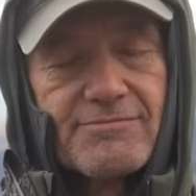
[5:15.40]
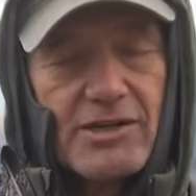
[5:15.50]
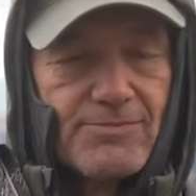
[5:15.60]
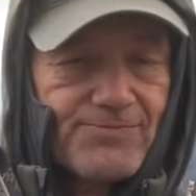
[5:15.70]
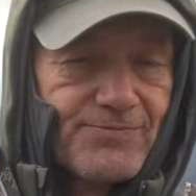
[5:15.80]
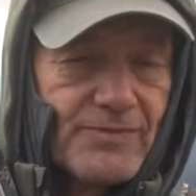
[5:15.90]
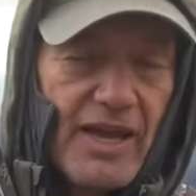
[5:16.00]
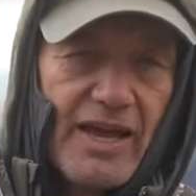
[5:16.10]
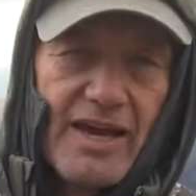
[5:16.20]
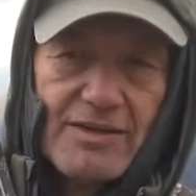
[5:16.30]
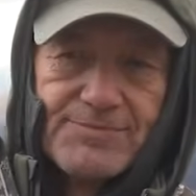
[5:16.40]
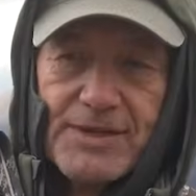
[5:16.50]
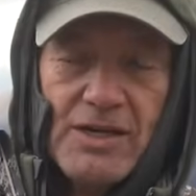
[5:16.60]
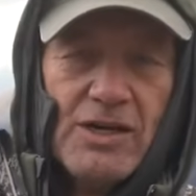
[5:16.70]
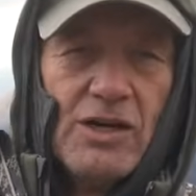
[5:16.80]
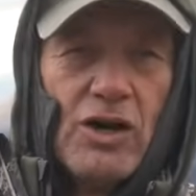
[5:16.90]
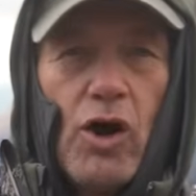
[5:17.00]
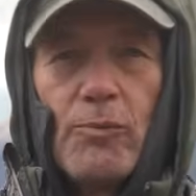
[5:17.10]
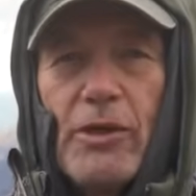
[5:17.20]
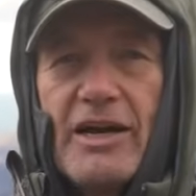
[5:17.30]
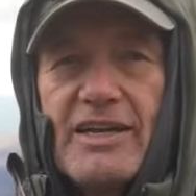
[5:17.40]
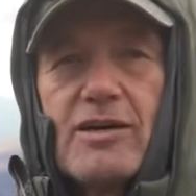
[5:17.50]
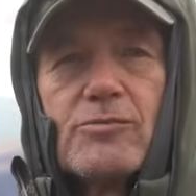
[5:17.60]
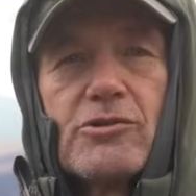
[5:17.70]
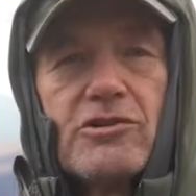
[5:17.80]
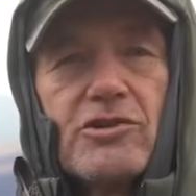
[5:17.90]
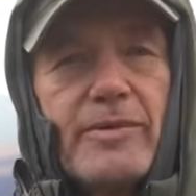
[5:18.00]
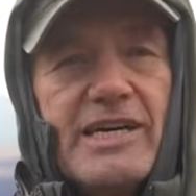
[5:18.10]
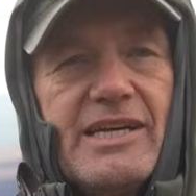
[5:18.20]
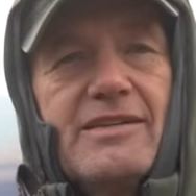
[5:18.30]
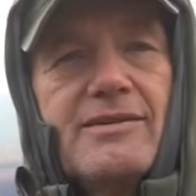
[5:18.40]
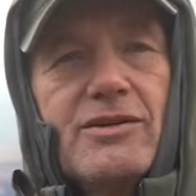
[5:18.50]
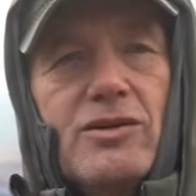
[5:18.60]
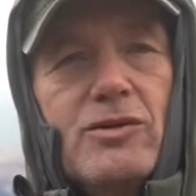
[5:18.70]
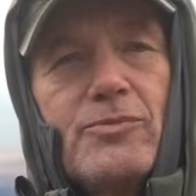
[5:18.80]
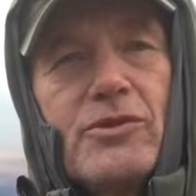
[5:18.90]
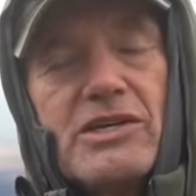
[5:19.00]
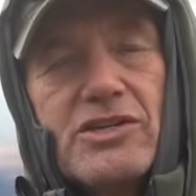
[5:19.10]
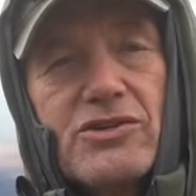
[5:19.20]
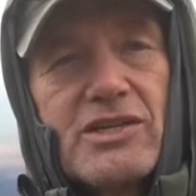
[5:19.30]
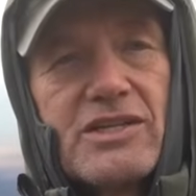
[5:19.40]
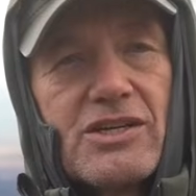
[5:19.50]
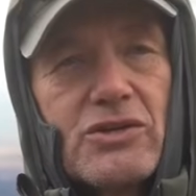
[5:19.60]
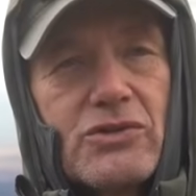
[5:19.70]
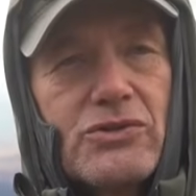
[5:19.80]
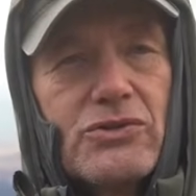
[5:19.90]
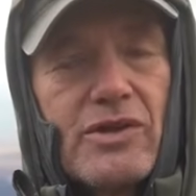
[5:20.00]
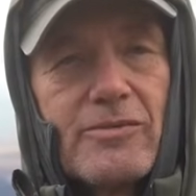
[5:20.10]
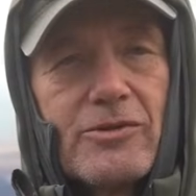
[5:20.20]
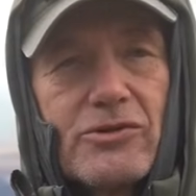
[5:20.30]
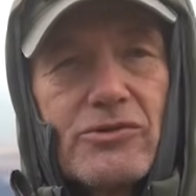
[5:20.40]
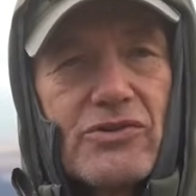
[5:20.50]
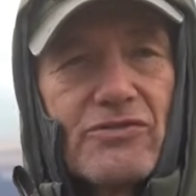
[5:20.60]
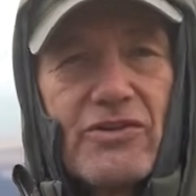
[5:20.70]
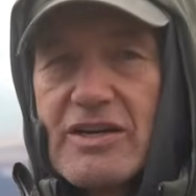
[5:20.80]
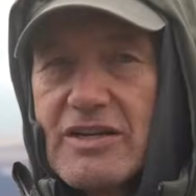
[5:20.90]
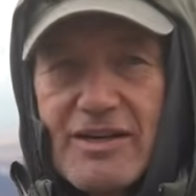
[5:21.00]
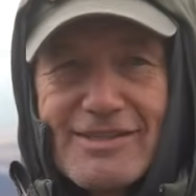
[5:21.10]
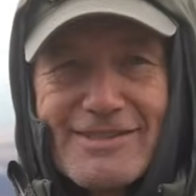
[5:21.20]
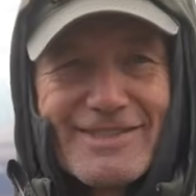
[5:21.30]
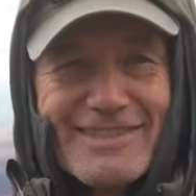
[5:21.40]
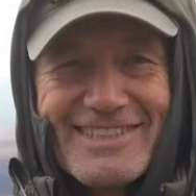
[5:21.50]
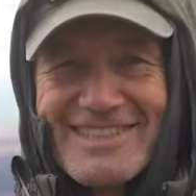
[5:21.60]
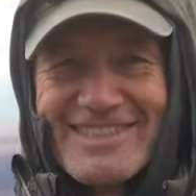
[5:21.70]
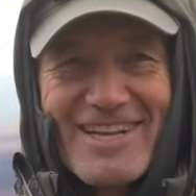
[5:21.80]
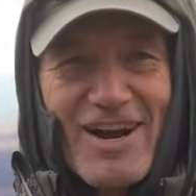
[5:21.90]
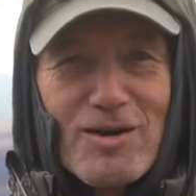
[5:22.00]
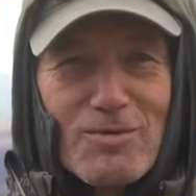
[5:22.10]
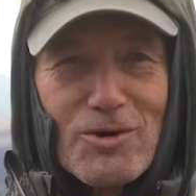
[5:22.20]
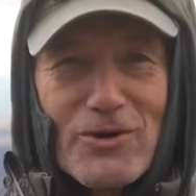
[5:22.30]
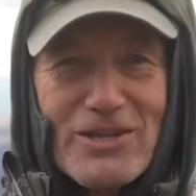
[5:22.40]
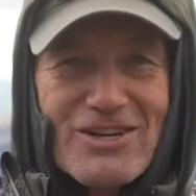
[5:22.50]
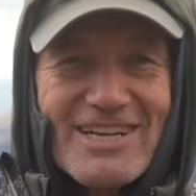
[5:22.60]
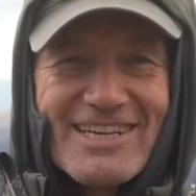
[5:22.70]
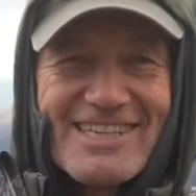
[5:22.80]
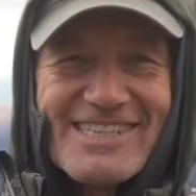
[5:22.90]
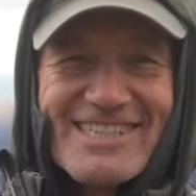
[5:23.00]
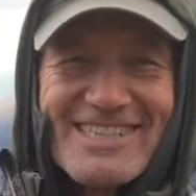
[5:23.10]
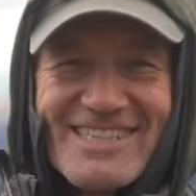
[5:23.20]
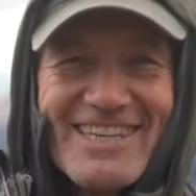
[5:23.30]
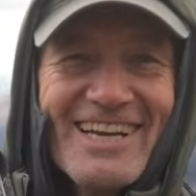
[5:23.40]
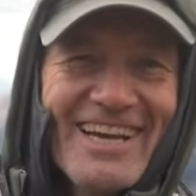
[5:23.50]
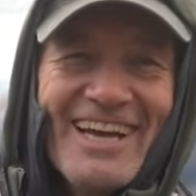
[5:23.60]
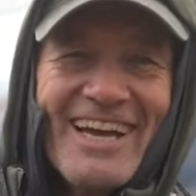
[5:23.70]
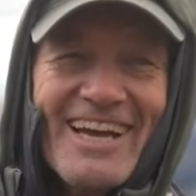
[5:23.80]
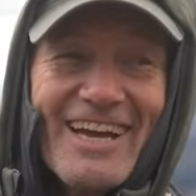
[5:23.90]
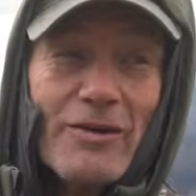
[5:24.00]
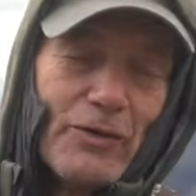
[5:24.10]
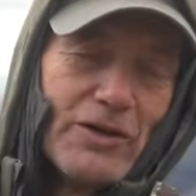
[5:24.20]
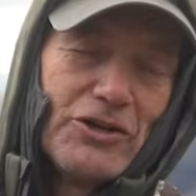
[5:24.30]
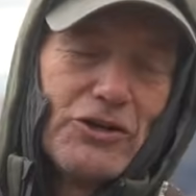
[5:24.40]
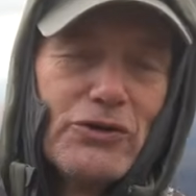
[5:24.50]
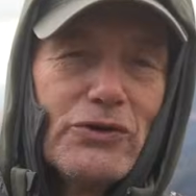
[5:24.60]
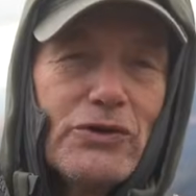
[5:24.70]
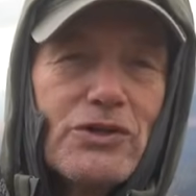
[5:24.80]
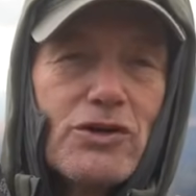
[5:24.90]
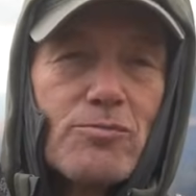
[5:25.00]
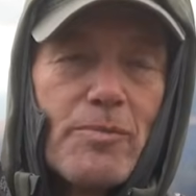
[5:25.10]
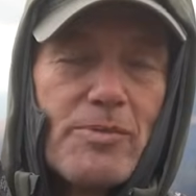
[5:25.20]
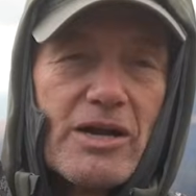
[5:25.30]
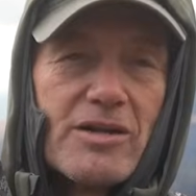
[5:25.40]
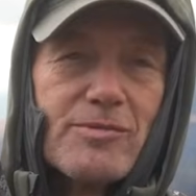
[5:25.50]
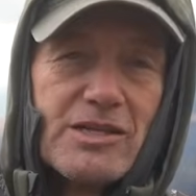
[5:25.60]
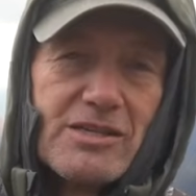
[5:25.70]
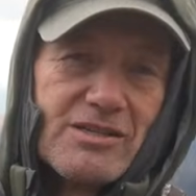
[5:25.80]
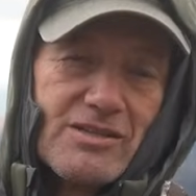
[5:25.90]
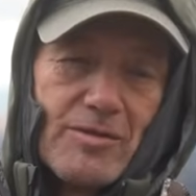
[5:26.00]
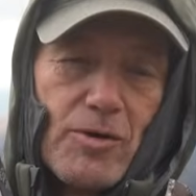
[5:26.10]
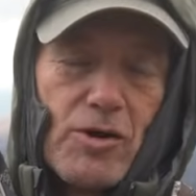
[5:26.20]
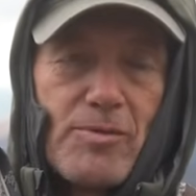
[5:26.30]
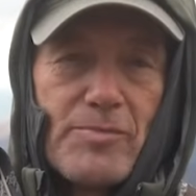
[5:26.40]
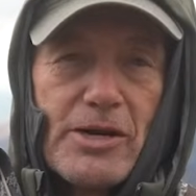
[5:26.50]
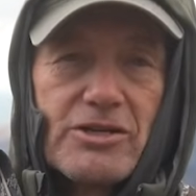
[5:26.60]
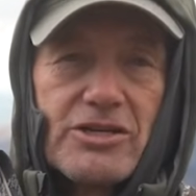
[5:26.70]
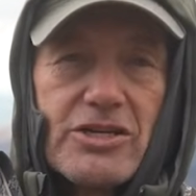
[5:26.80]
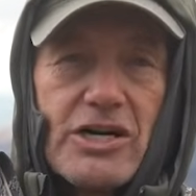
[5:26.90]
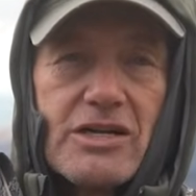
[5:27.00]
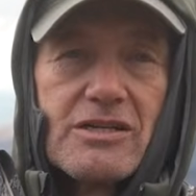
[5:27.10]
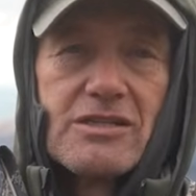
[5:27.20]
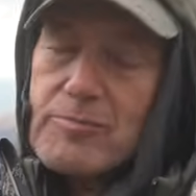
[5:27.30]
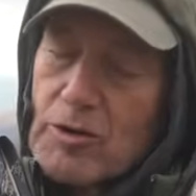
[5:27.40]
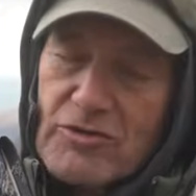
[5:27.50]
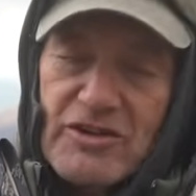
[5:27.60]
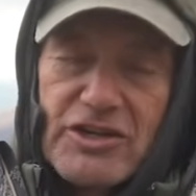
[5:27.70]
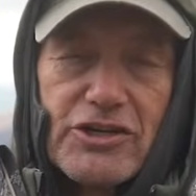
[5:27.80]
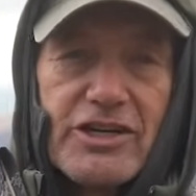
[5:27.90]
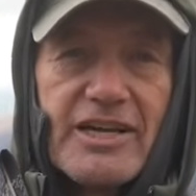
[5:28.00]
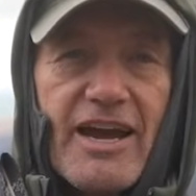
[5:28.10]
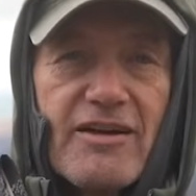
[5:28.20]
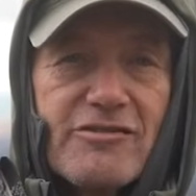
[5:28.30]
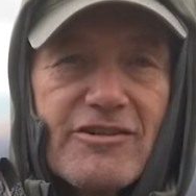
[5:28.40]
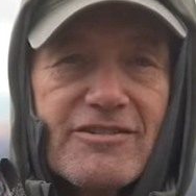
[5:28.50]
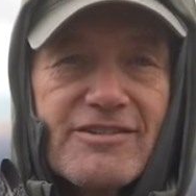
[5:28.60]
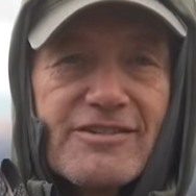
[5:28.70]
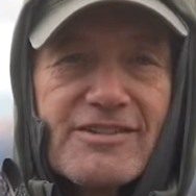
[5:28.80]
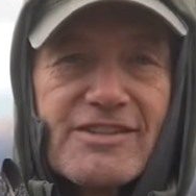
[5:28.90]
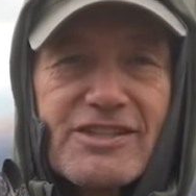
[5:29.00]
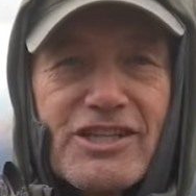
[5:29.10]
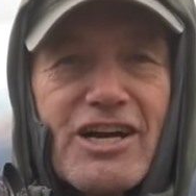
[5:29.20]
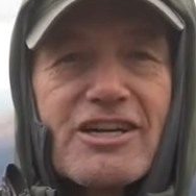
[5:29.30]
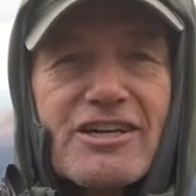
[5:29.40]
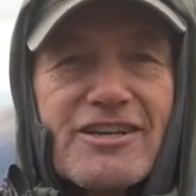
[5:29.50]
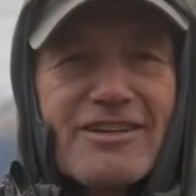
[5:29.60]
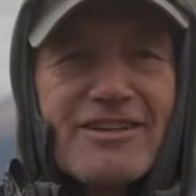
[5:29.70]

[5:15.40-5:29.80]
So anyhow, hope that helps a little bit. Hope that you get to go do some of those fun hunts in these terrible weather conditions. And when you do, you're prepared, because the more prepared you are, the more fun you're gonna have. Good luck.